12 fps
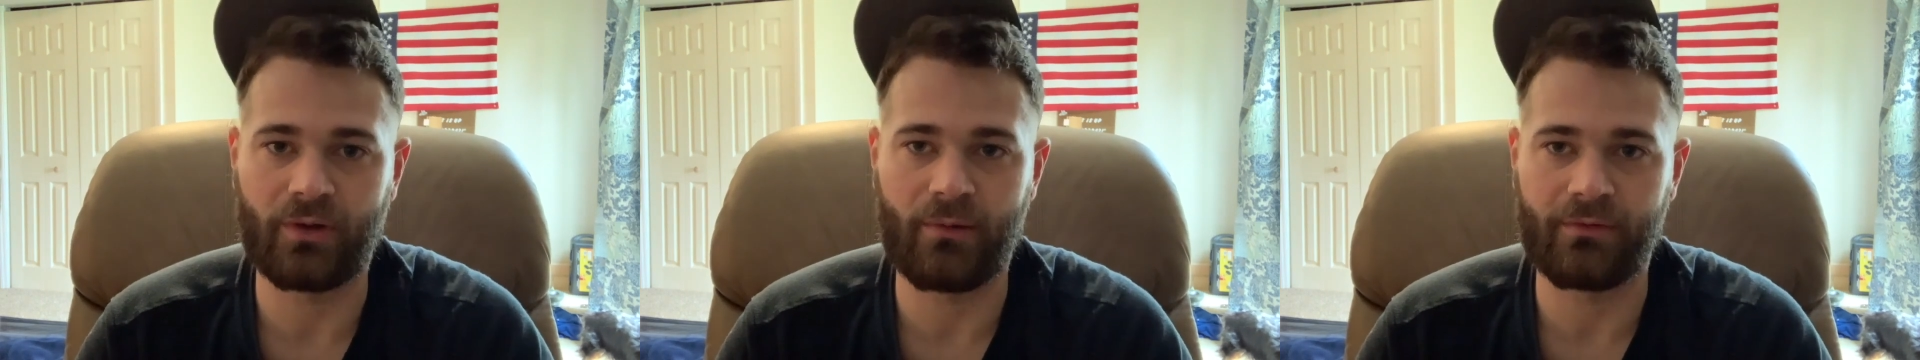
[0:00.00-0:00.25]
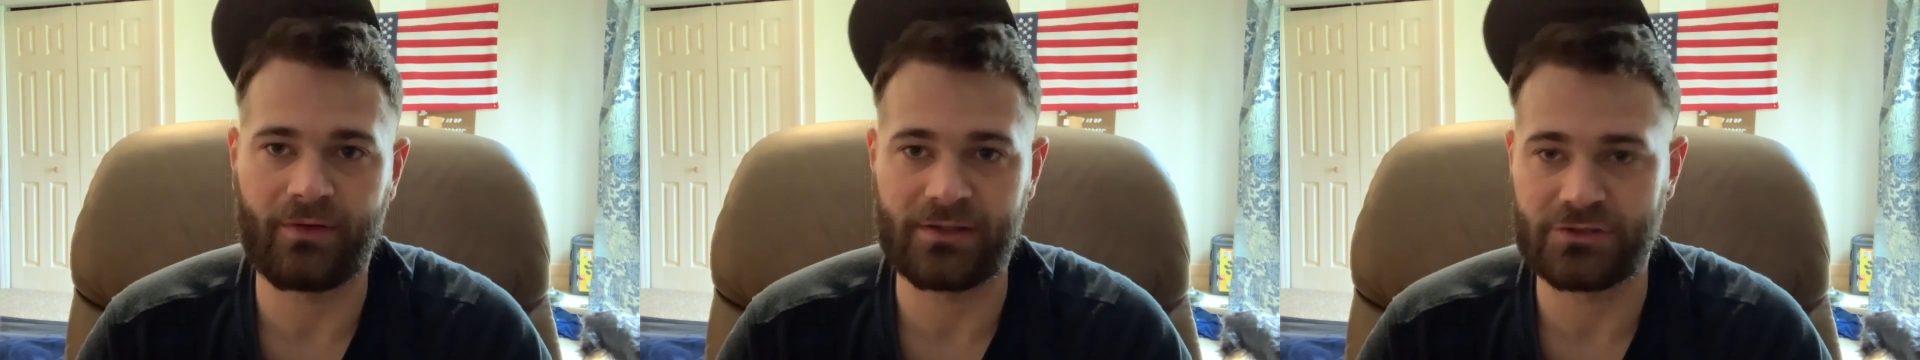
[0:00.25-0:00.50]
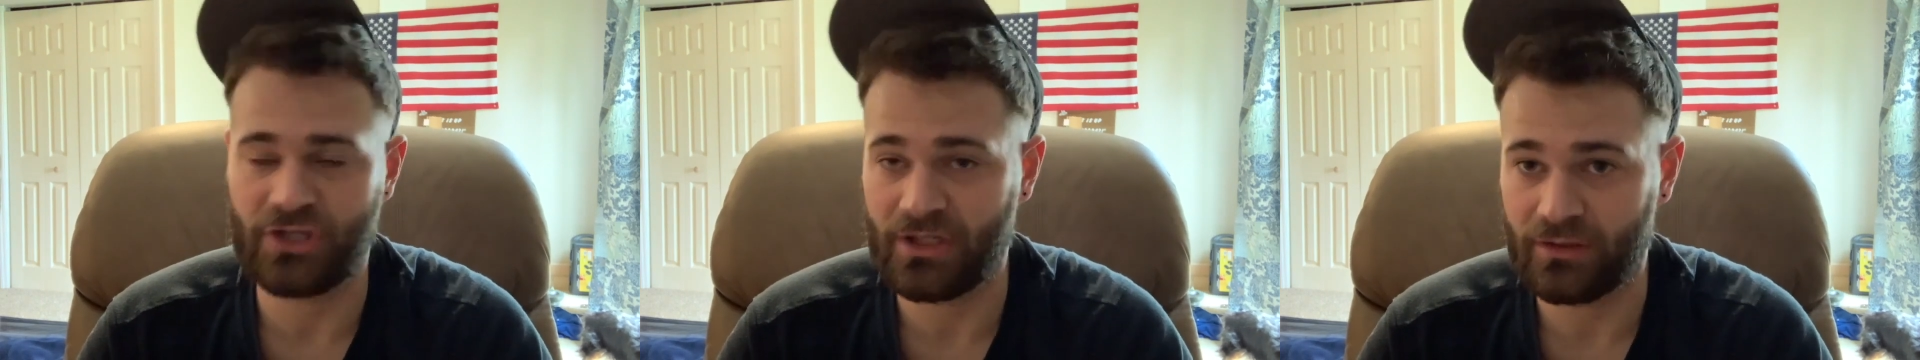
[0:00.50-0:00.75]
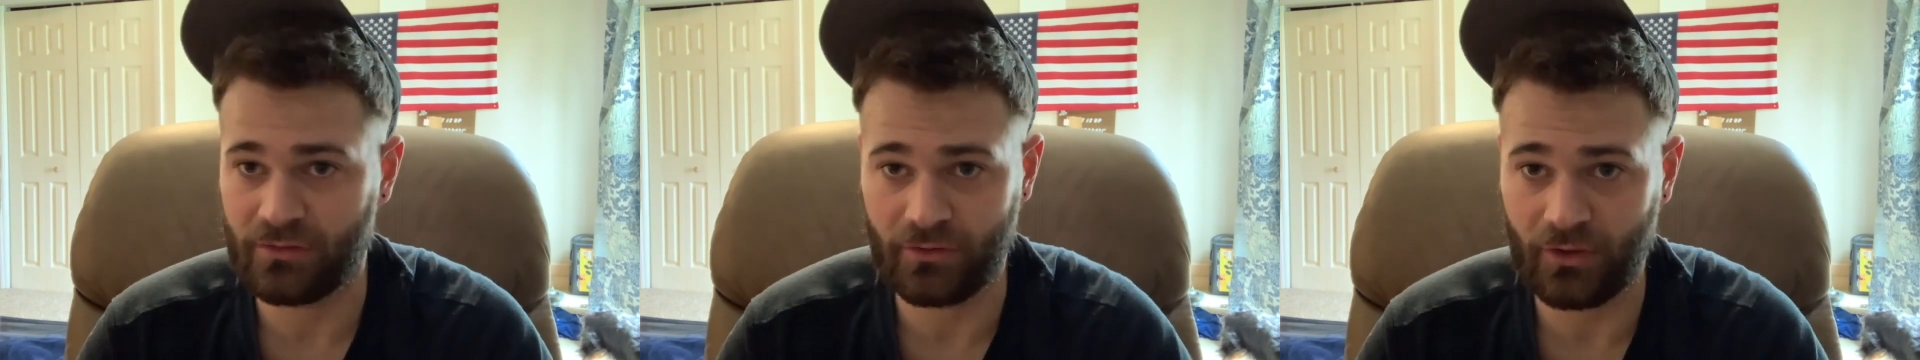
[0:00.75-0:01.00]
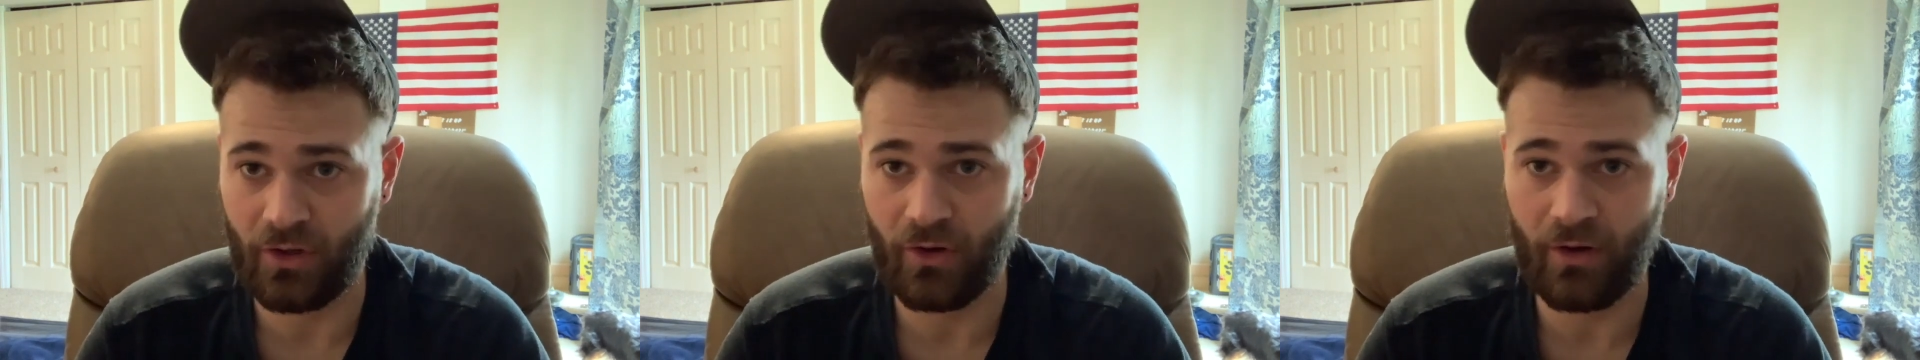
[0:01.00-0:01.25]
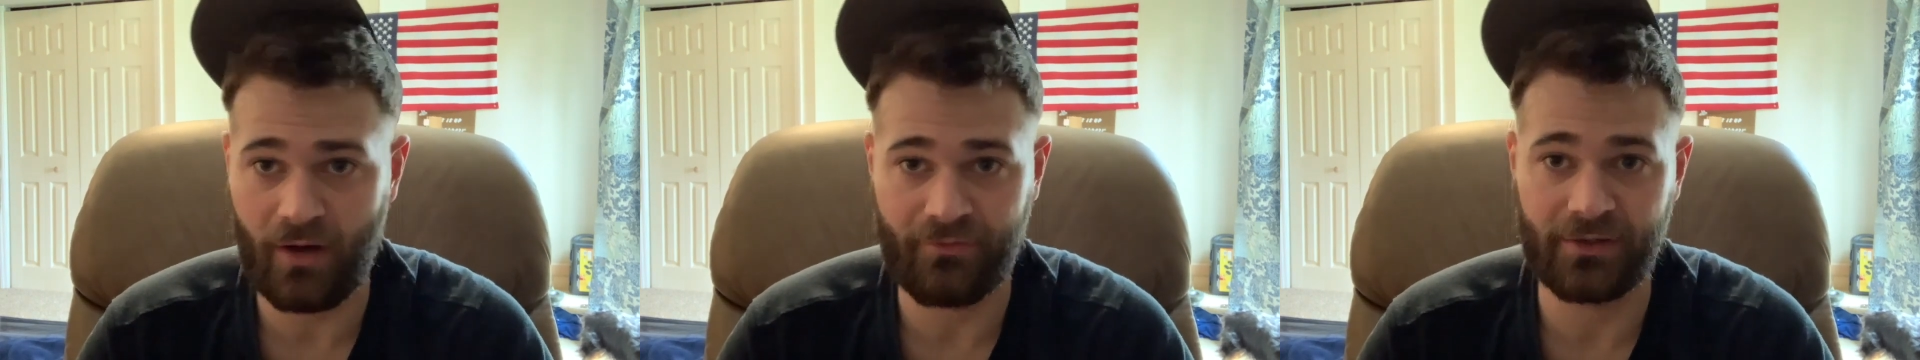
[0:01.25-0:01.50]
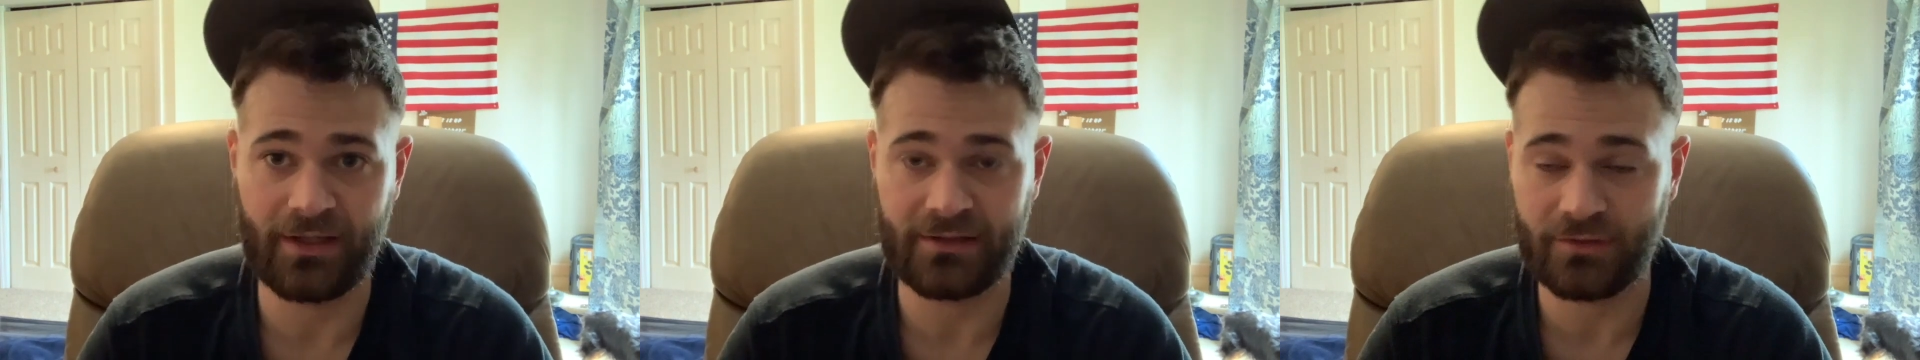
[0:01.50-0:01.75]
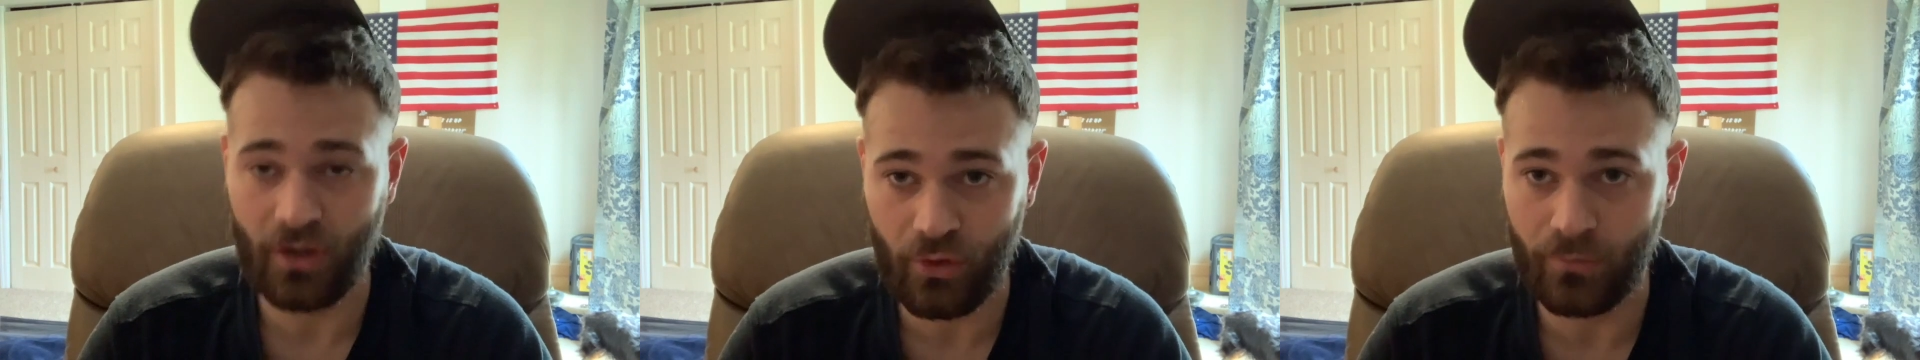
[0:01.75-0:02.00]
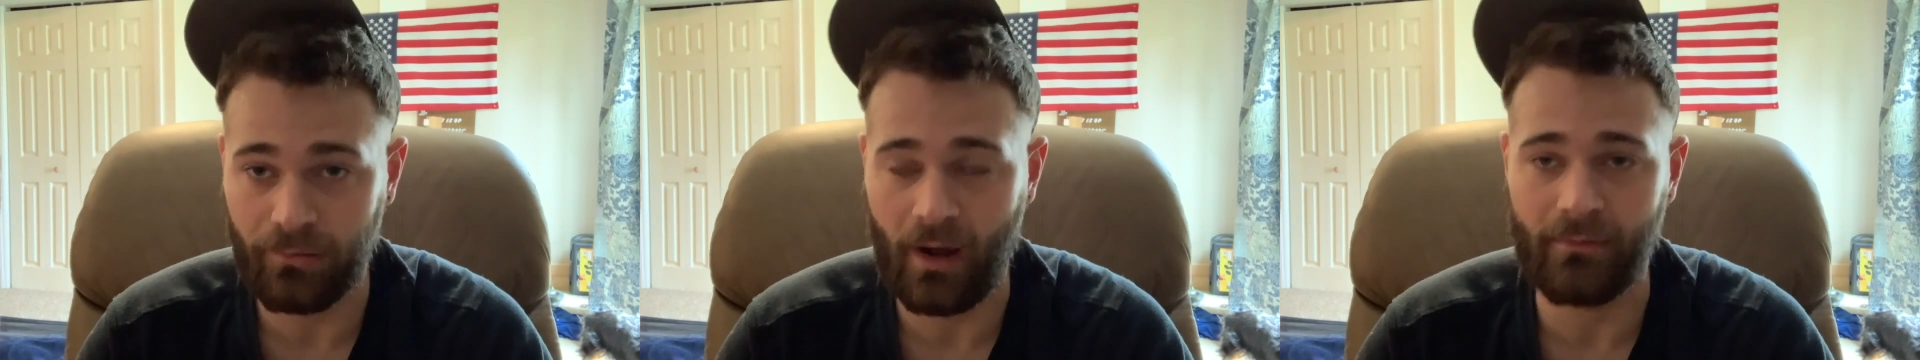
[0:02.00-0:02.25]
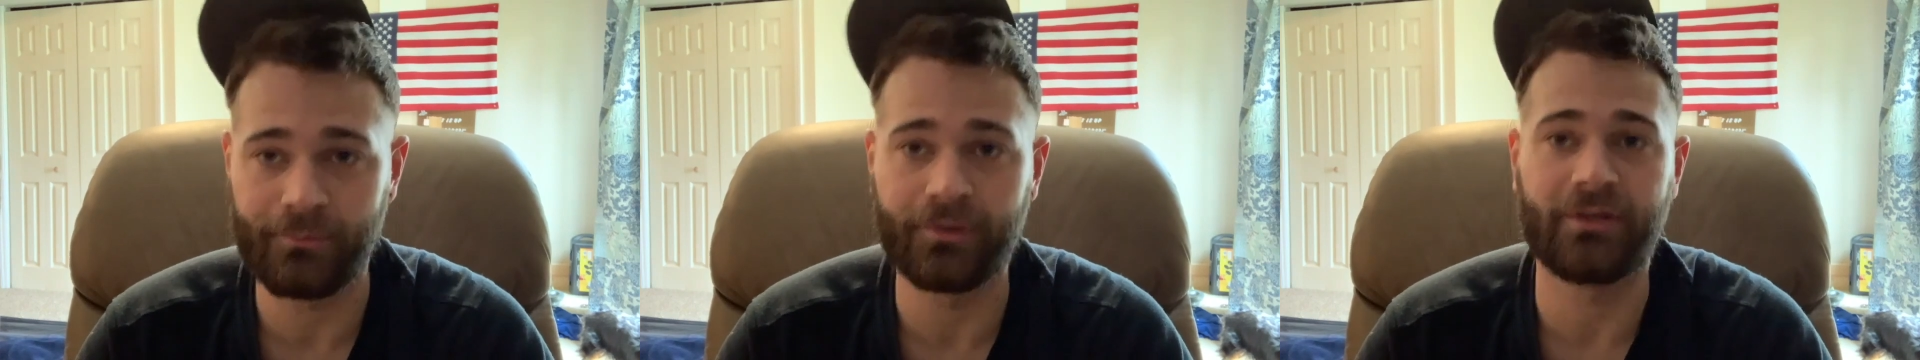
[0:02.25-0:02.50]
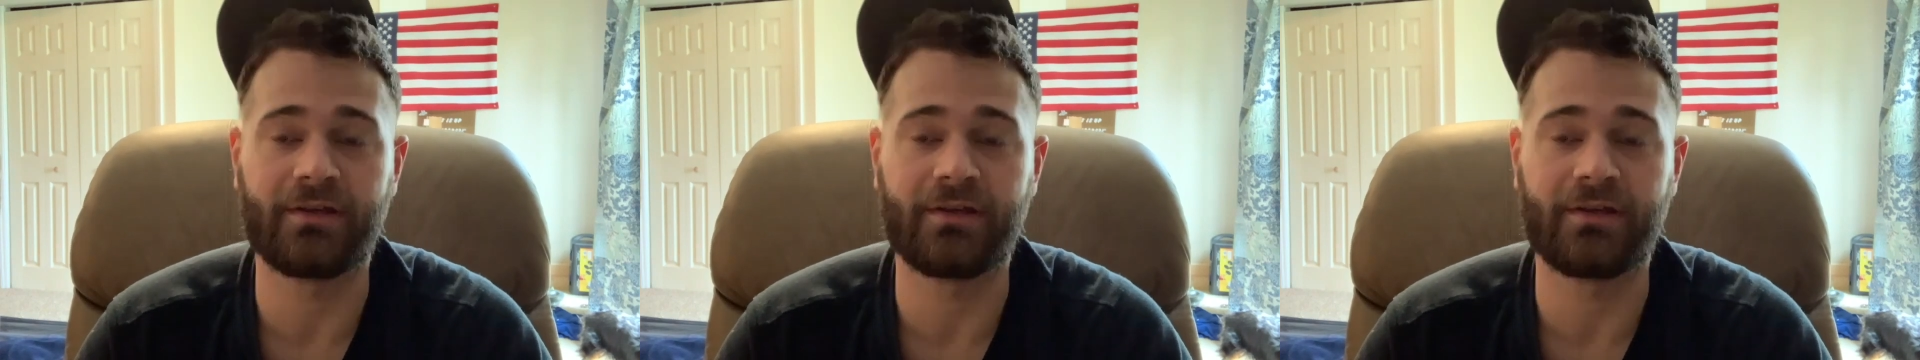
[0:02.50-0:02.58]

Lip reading: I would have had to turn the car off and get towed probably,